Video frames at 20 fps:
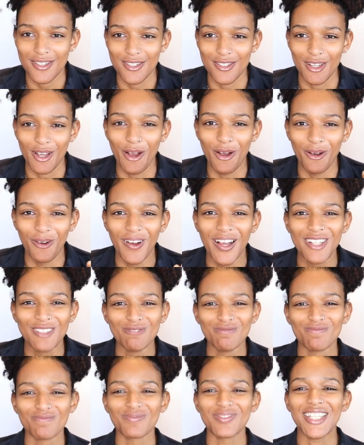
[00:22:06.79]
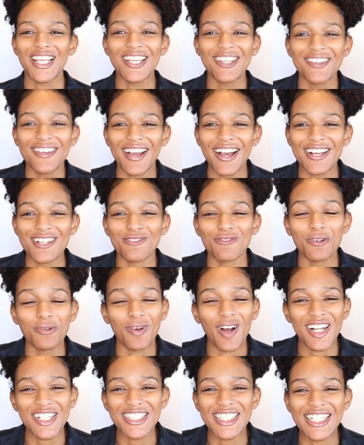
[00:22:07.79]
So thank you guys for
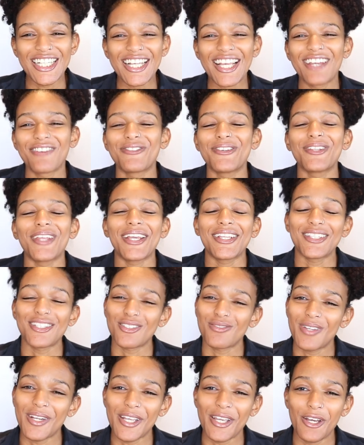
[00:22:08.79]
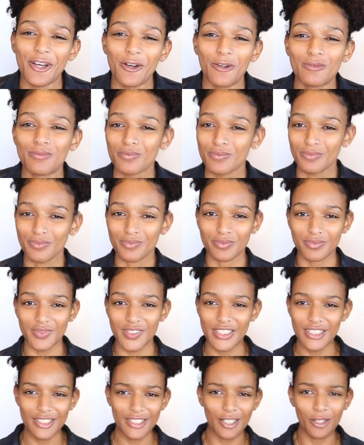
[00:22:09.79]
watching. If you like this video,
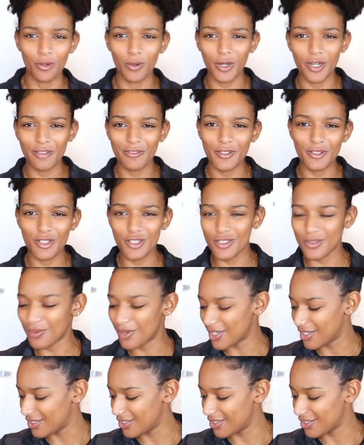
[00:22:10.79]
or if you just want